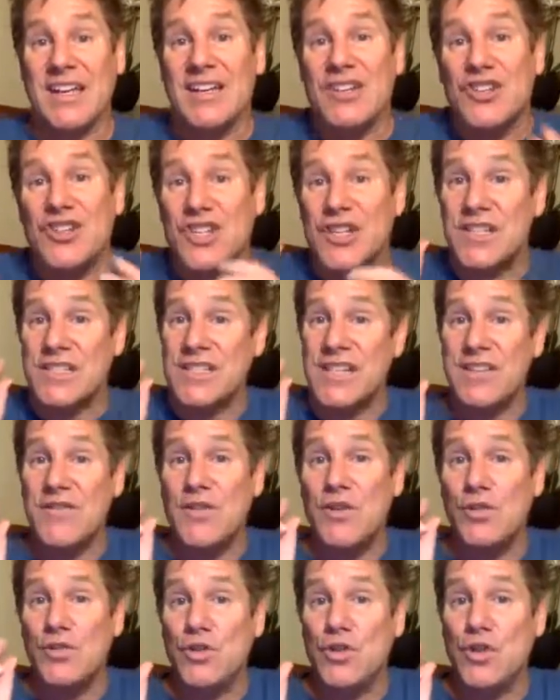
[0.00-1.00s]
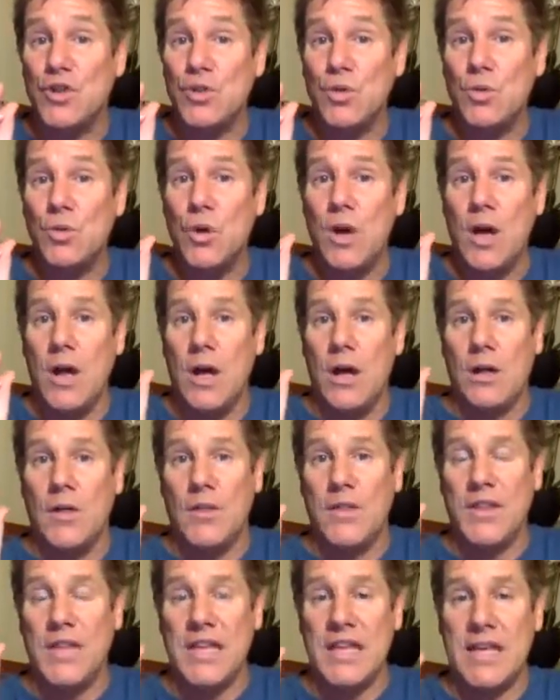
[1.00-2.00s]
just if you do
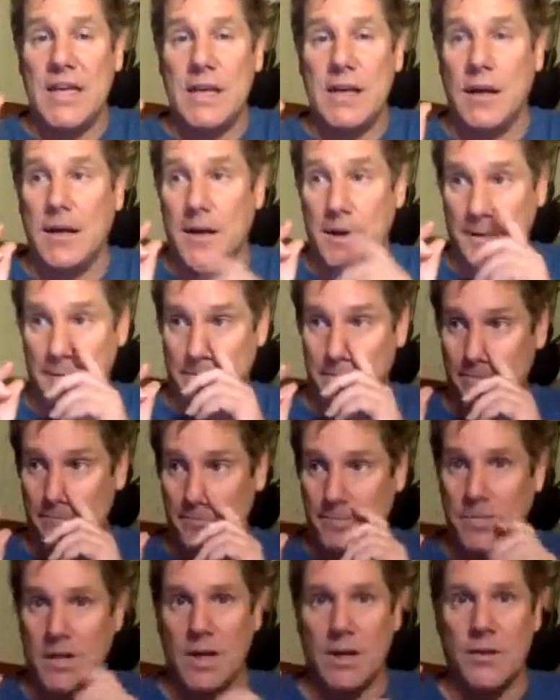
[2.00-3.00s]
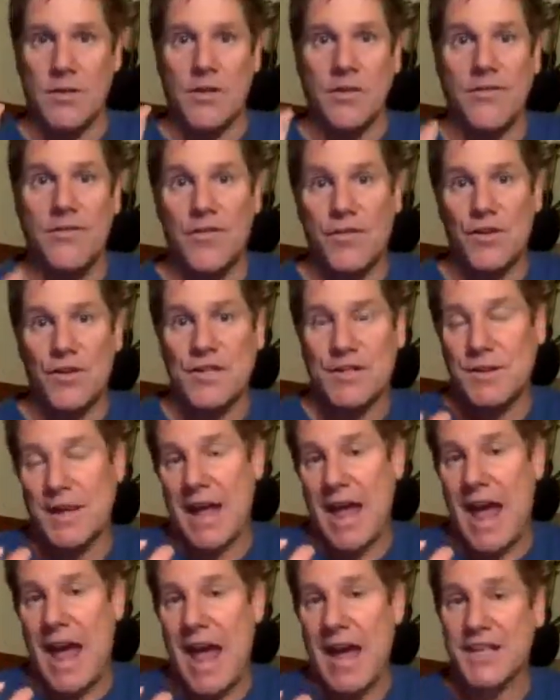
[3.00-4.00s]
the first
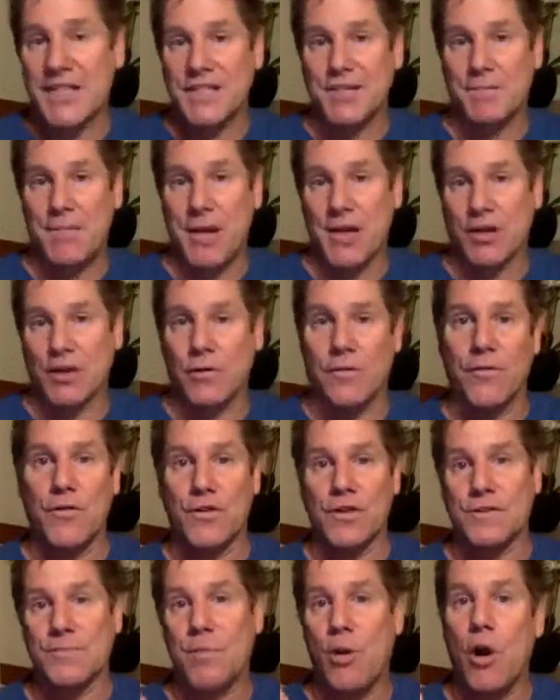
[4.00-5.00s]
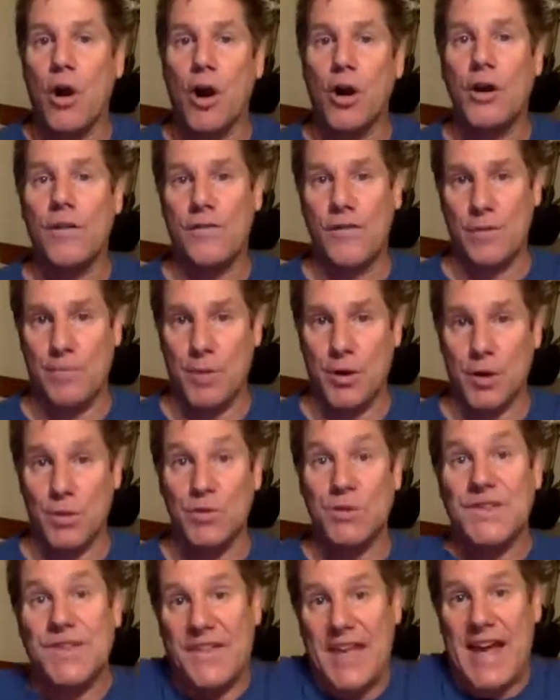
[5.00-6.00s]
aspect or first part of the
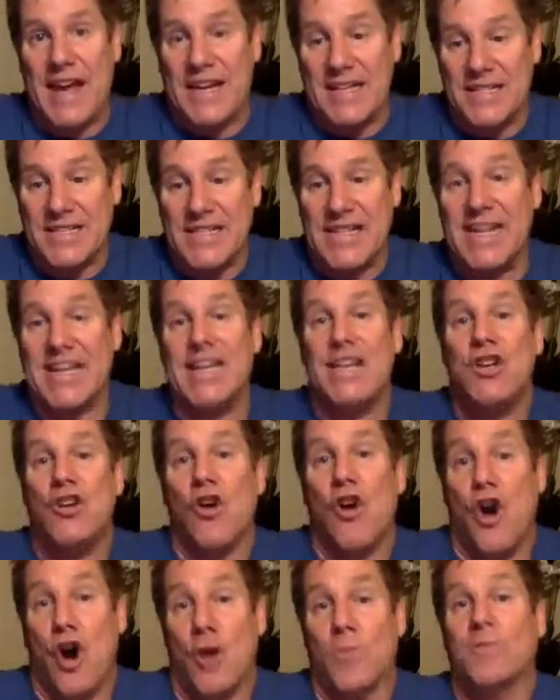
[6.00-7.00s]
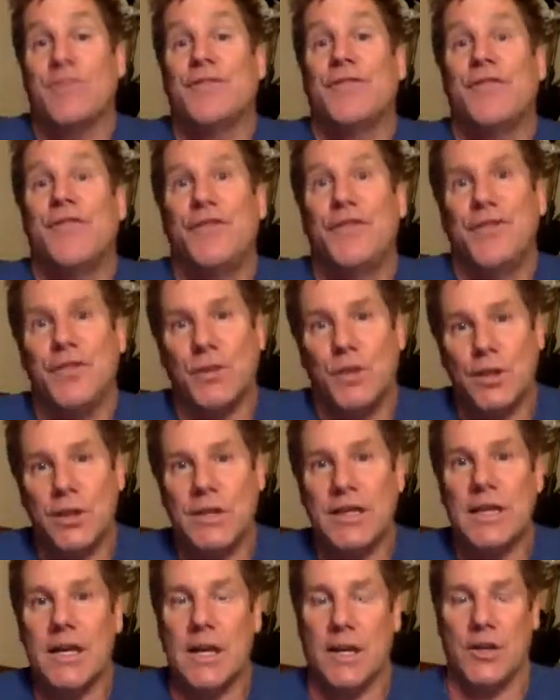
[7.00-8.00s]
pose, that is getting your arms
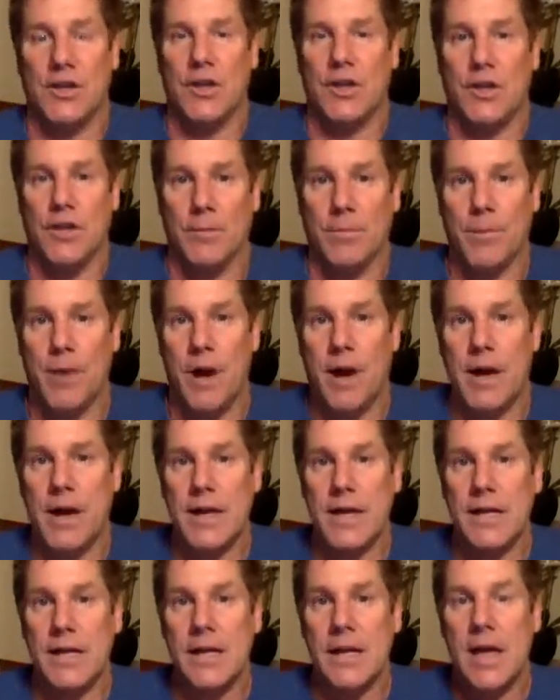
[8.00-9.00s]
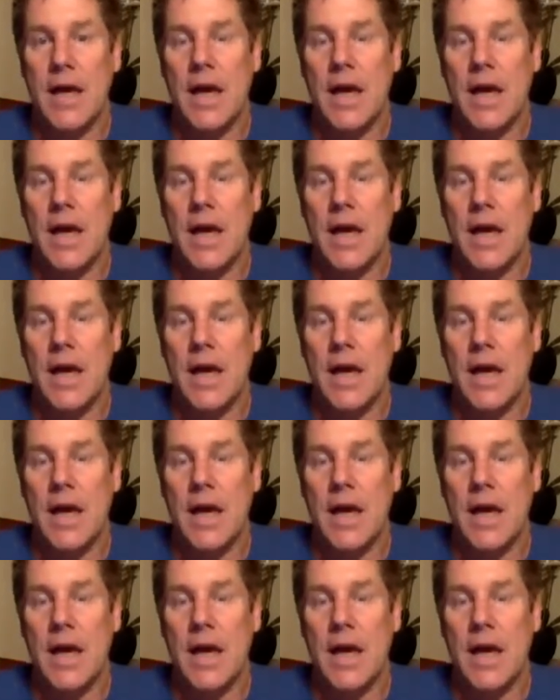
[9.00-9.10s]
fully under your body.